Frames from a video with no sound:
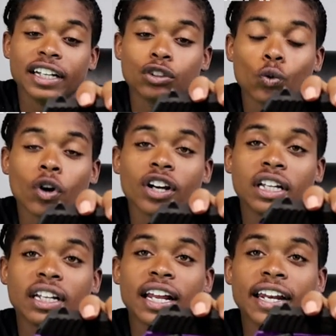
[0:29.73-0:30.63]

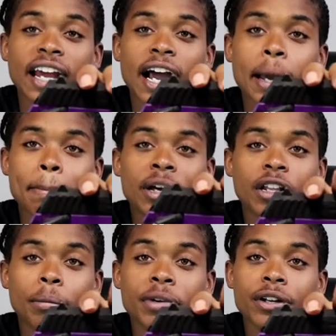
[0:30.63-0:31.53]
CPX-1
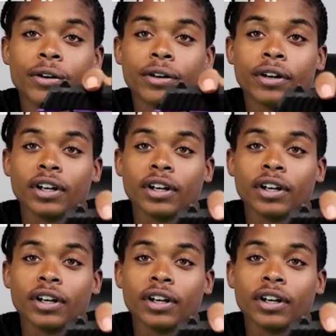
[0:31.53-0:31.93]
9mm.